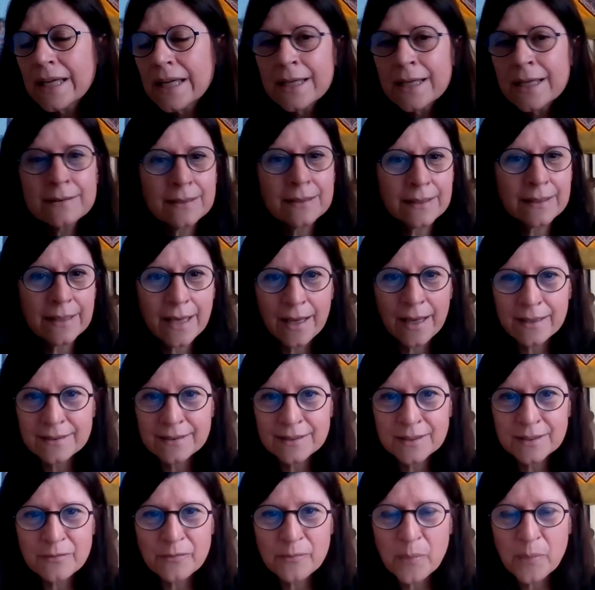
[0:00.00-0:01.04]

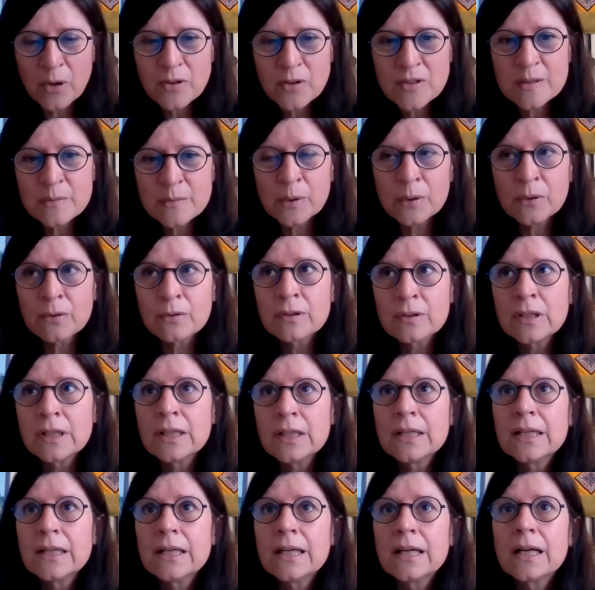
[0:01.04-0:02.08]
indicate, if possible,
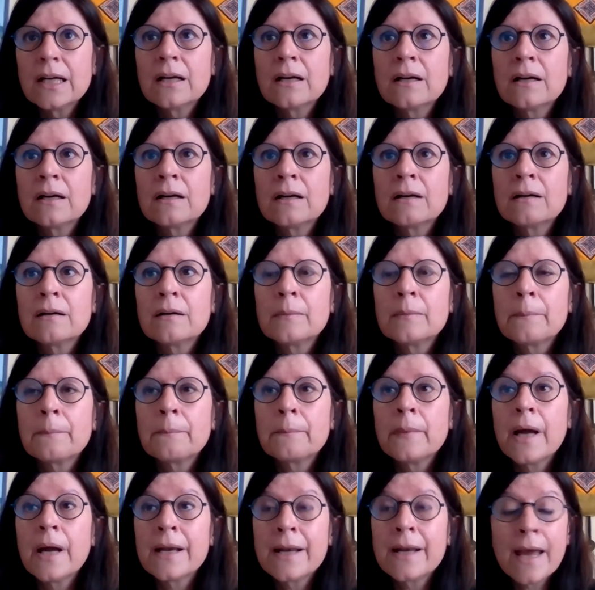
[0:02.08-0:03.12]

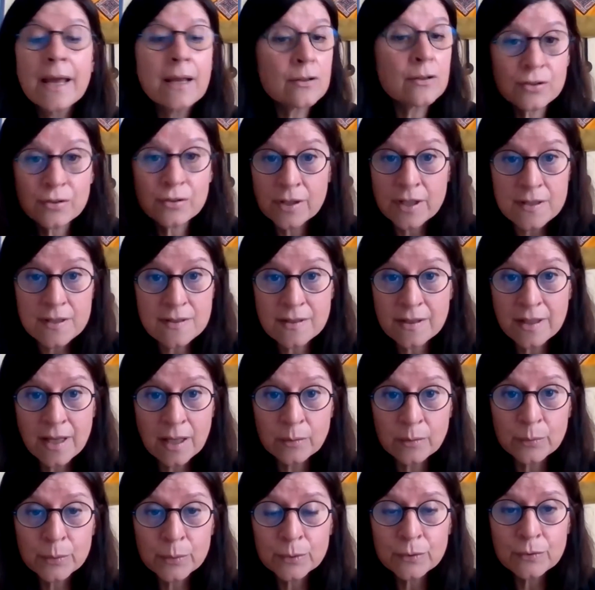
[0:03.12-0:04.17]
an actress
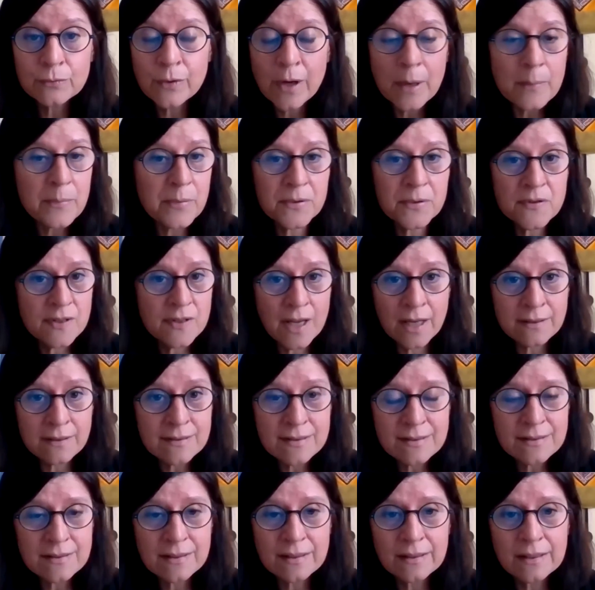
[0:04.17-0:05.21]
that would
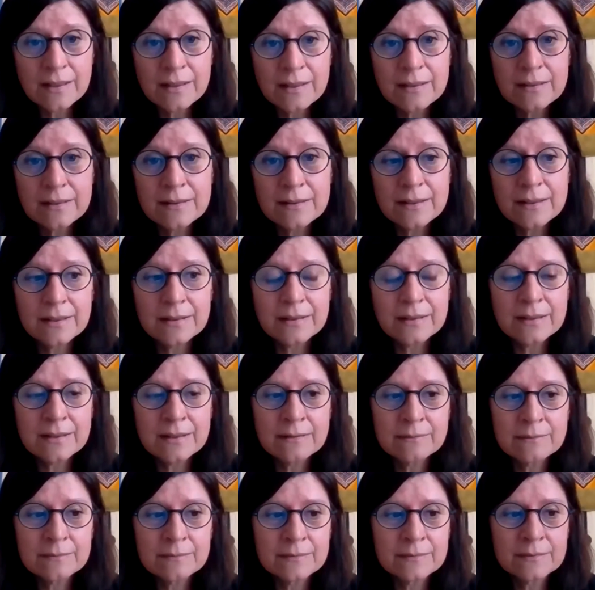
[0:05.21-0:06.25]
represent
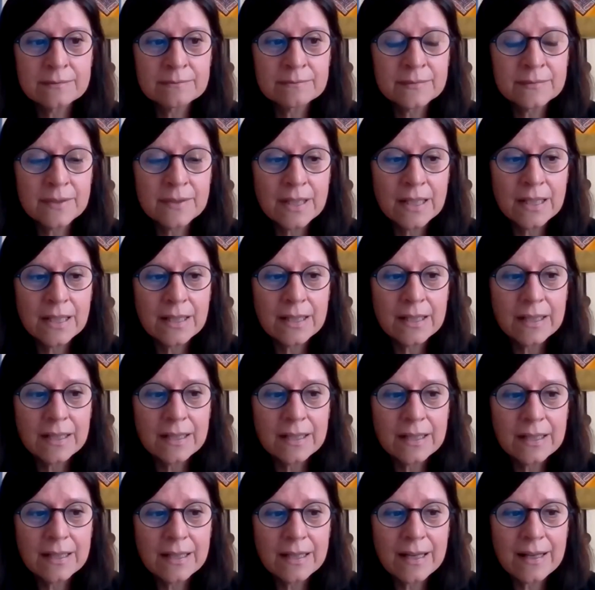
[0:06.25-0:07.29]
in
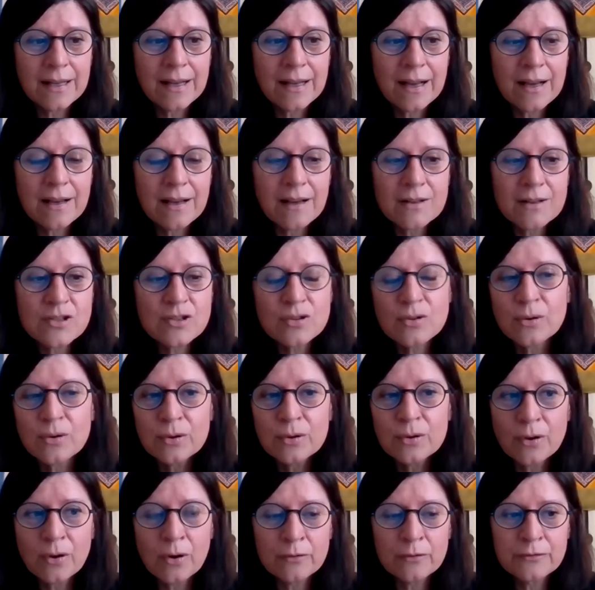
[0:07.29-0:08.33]
a
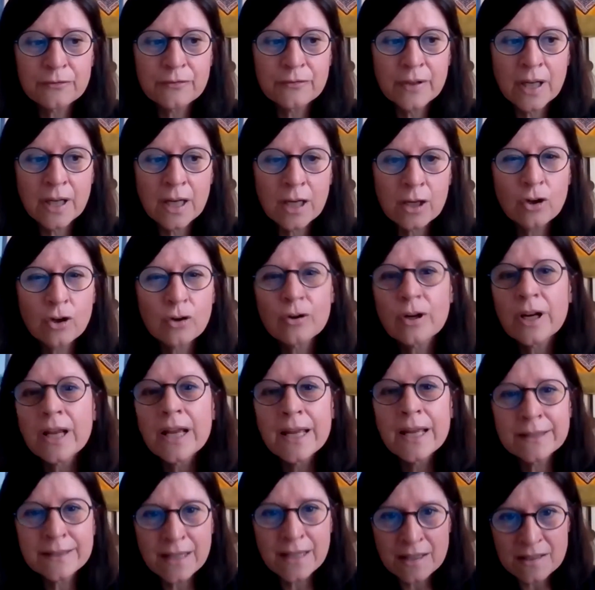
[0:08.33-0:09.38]
sort of
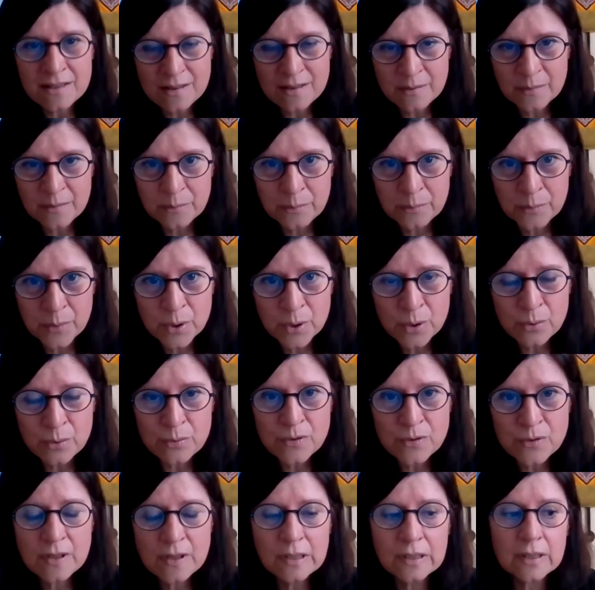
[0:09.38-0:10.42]
Koreeda's
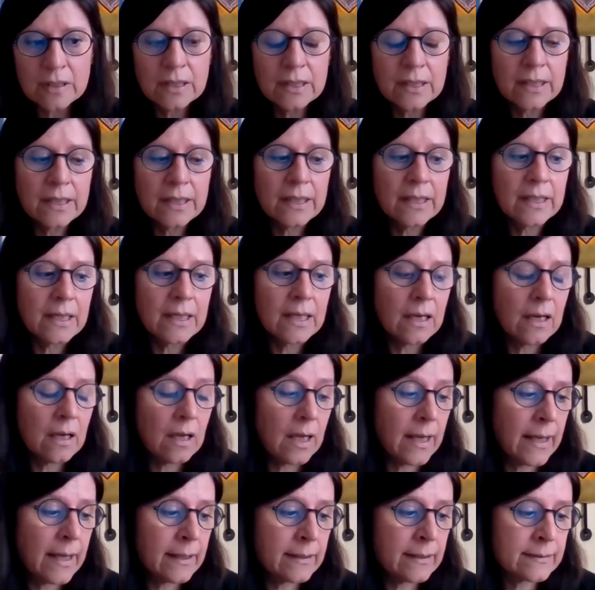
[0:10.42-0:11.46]
muse.
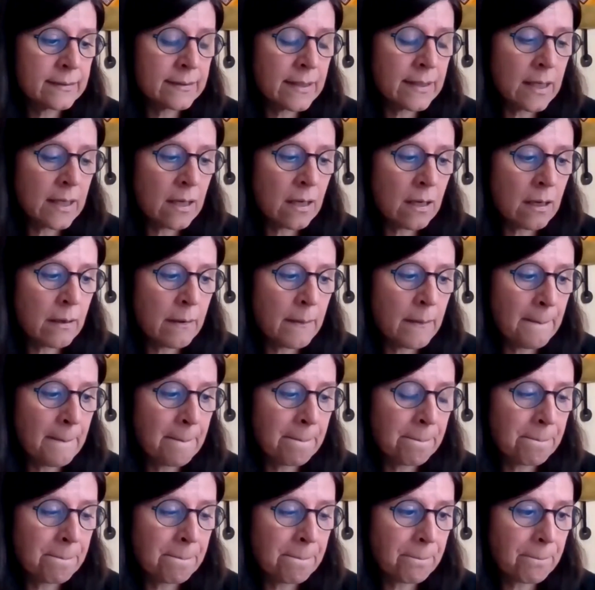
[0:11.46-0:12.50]

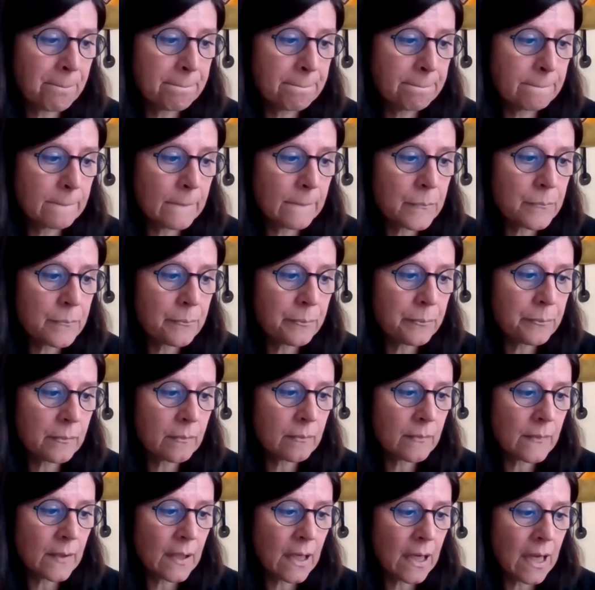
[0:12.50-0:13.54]
And
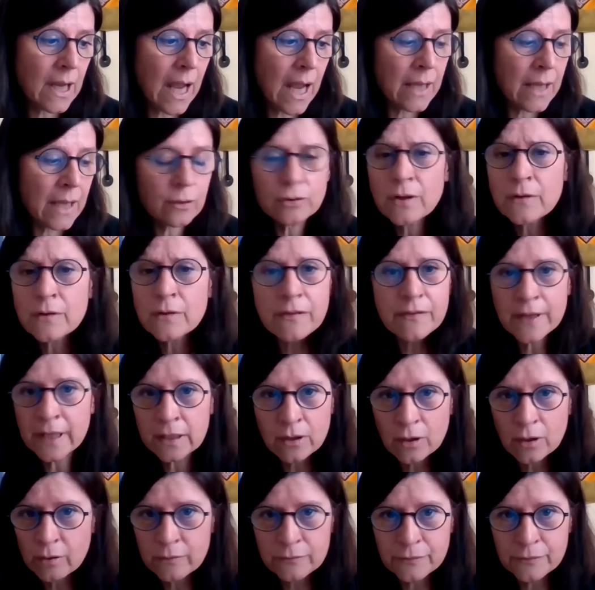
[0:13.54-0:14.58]
I couldn't
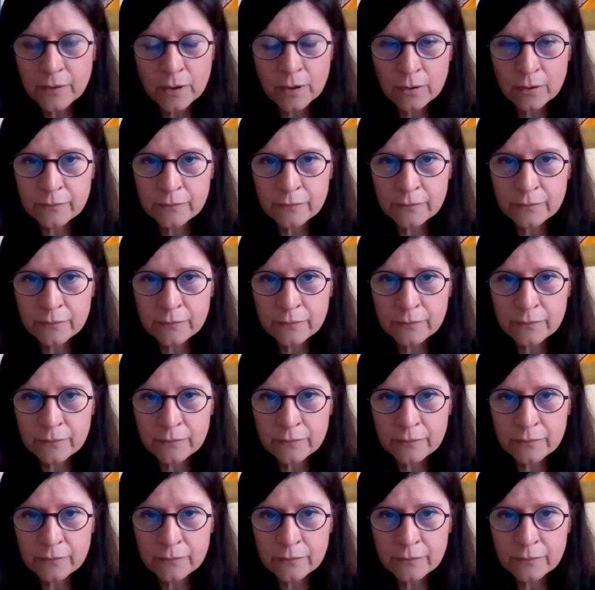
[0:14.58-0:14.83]
think of